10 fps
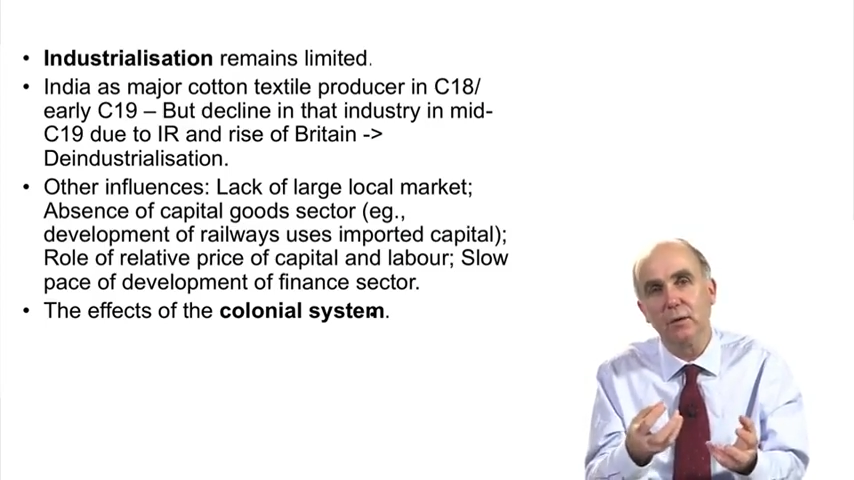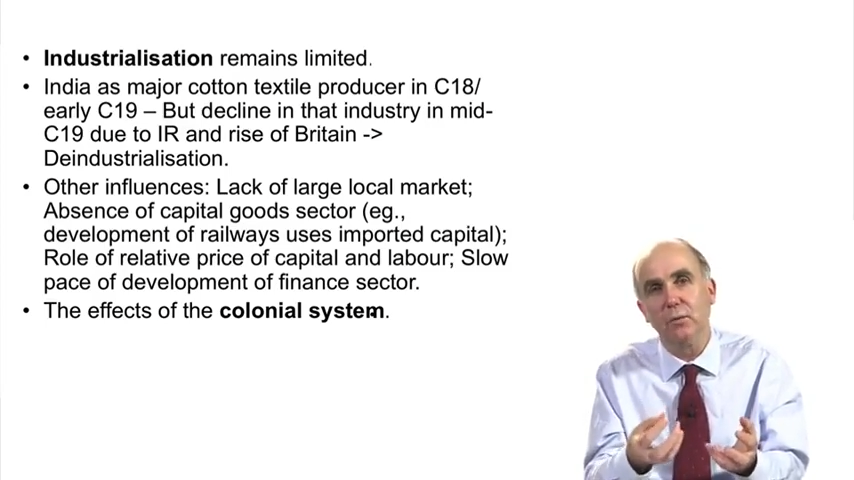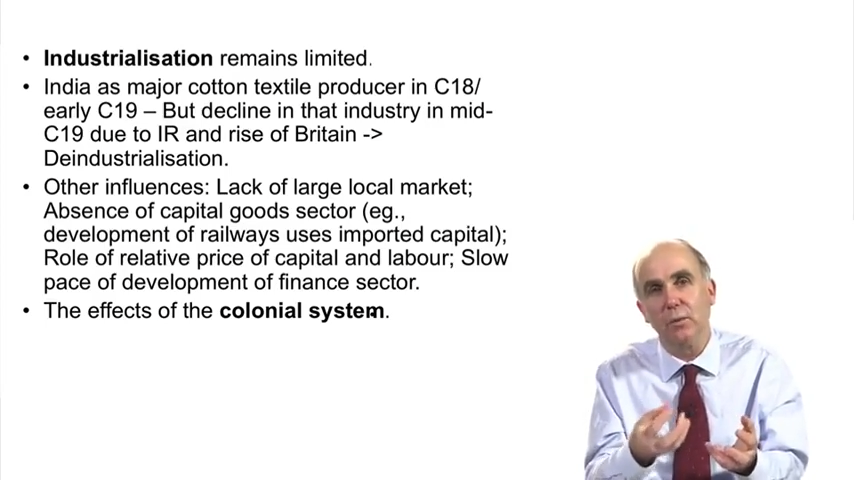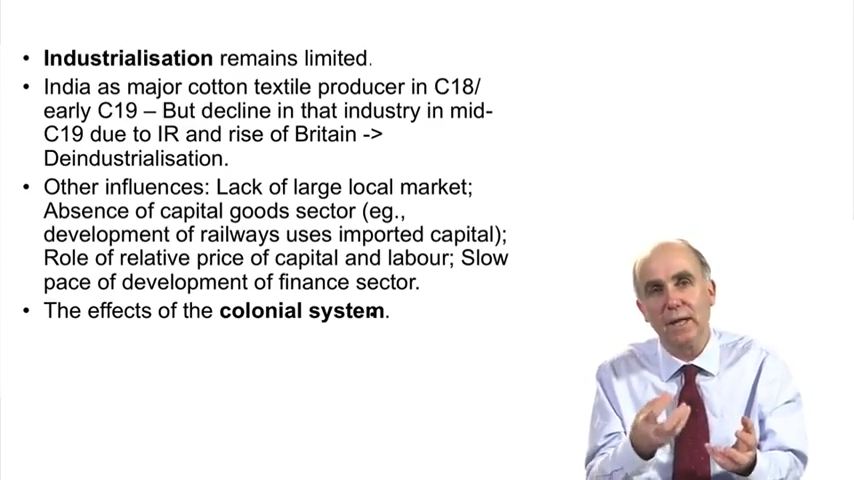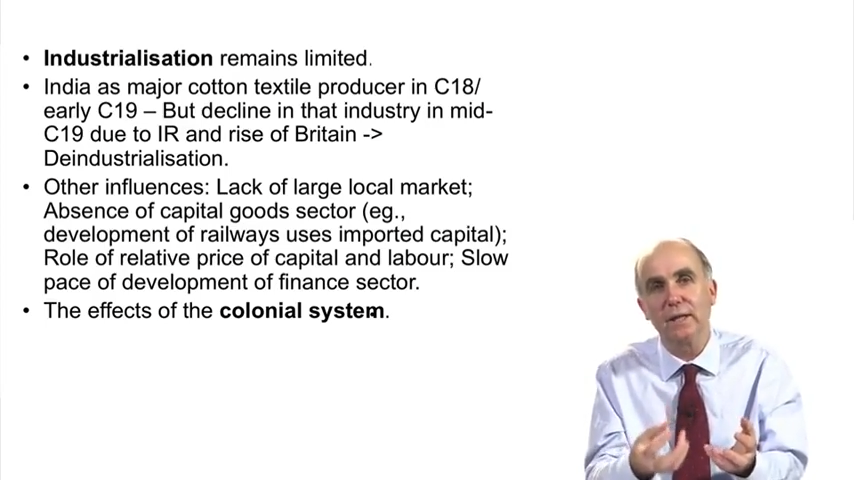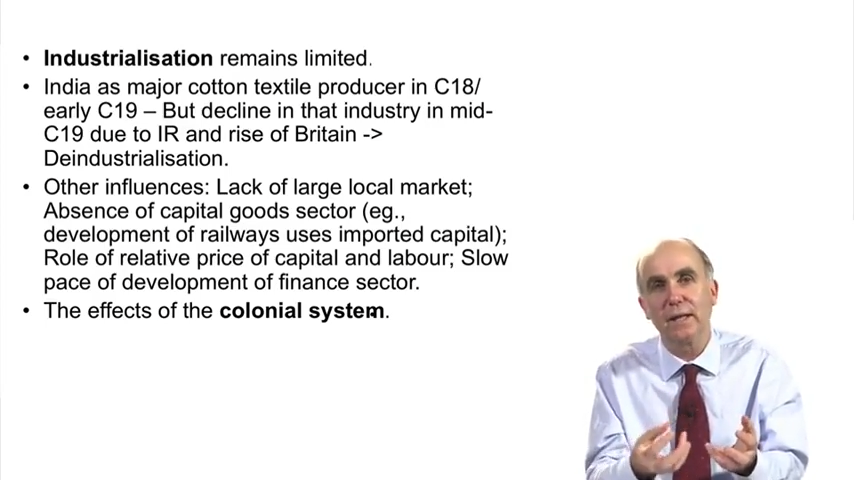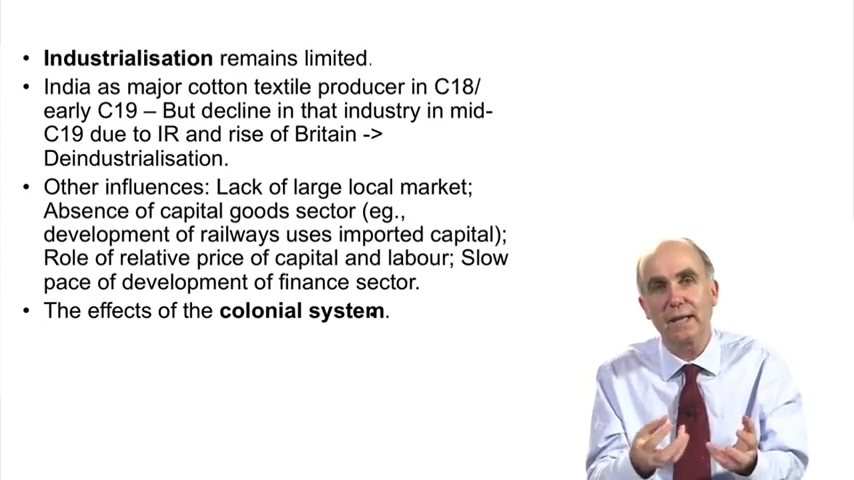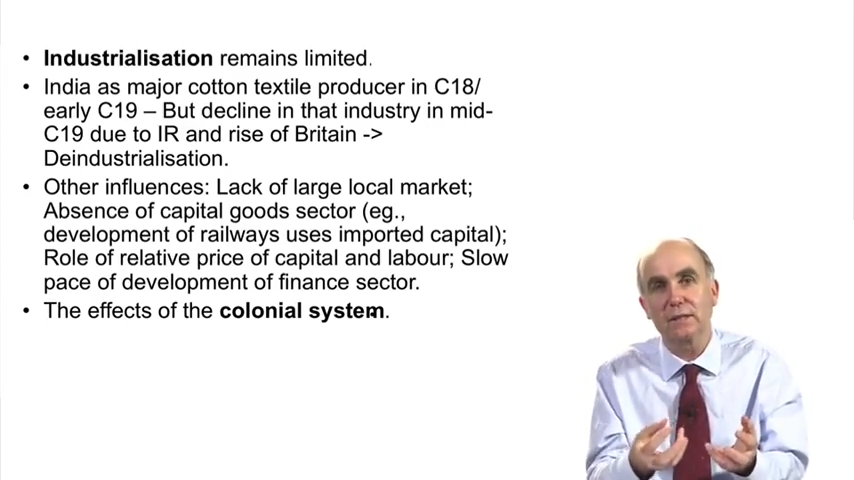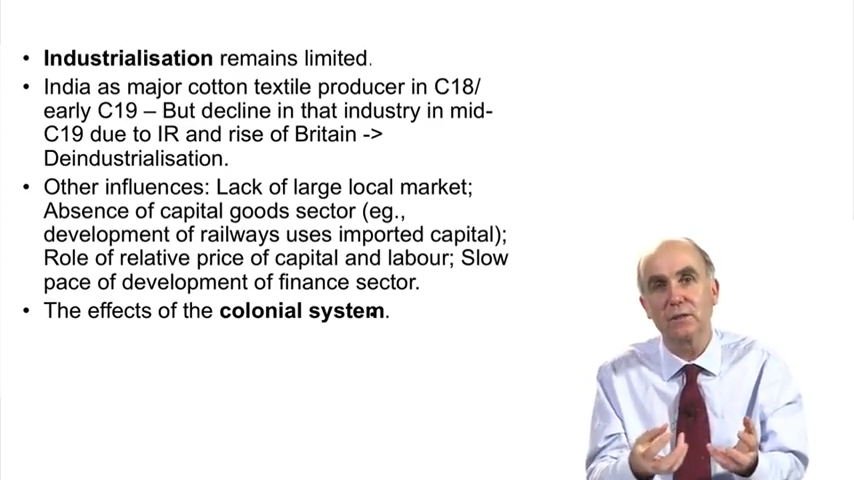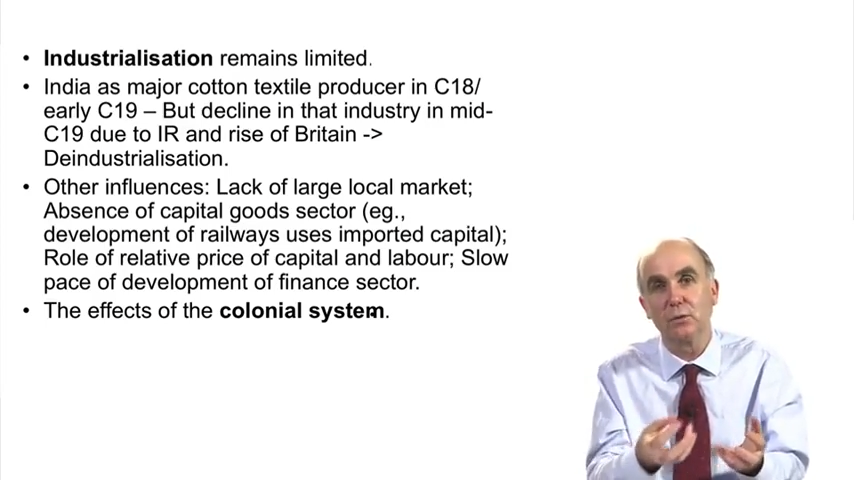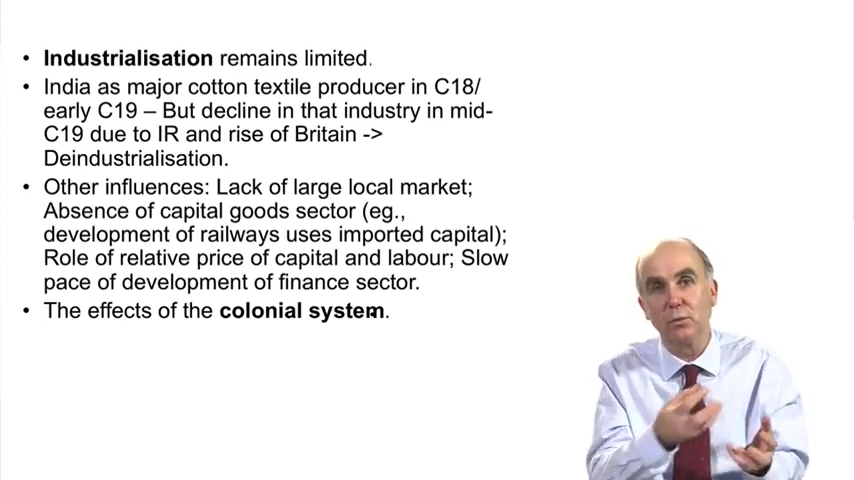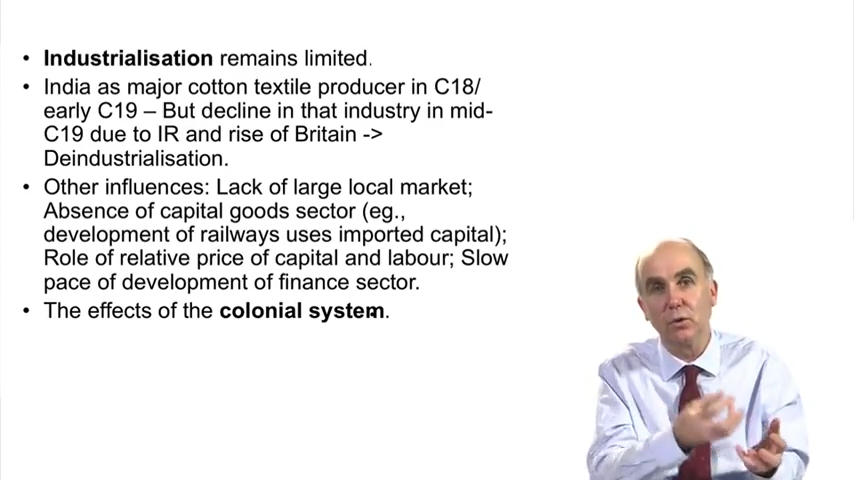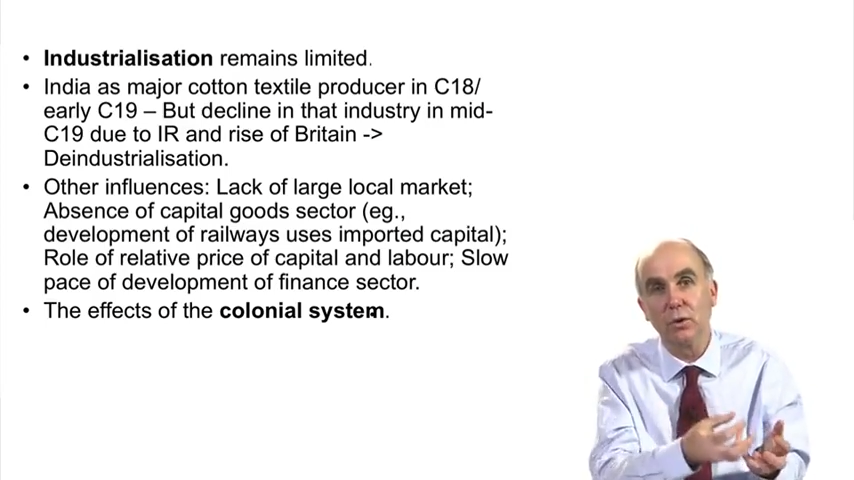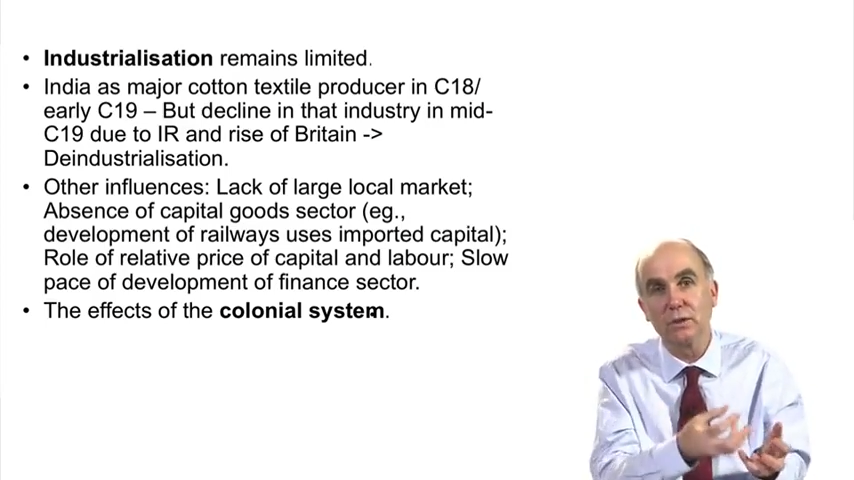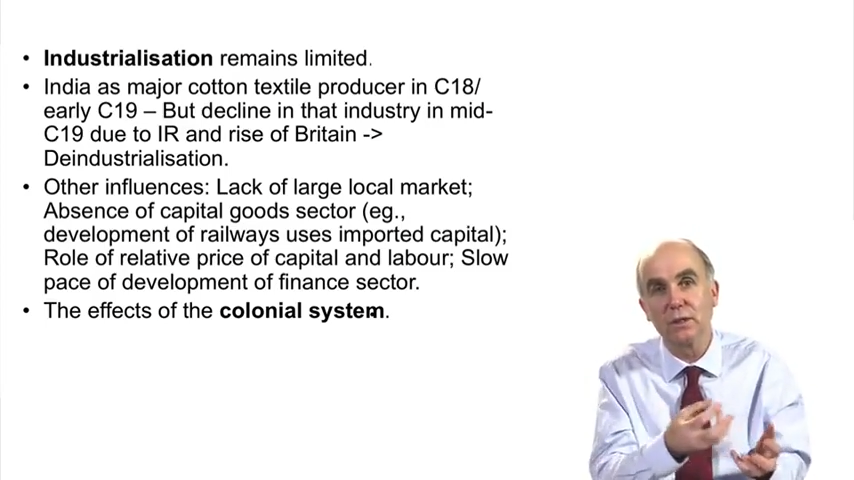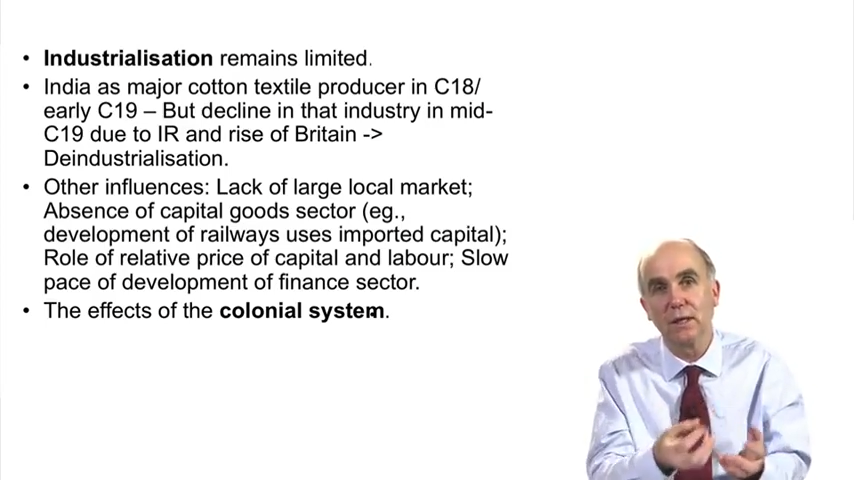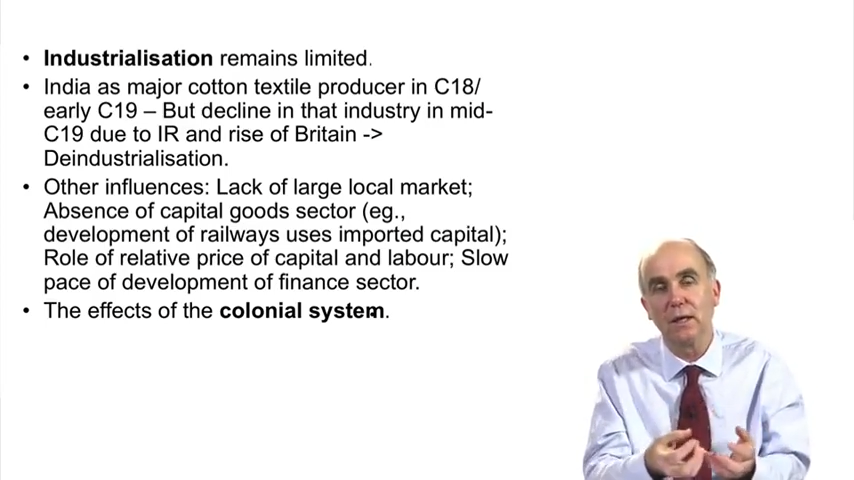whether that's towards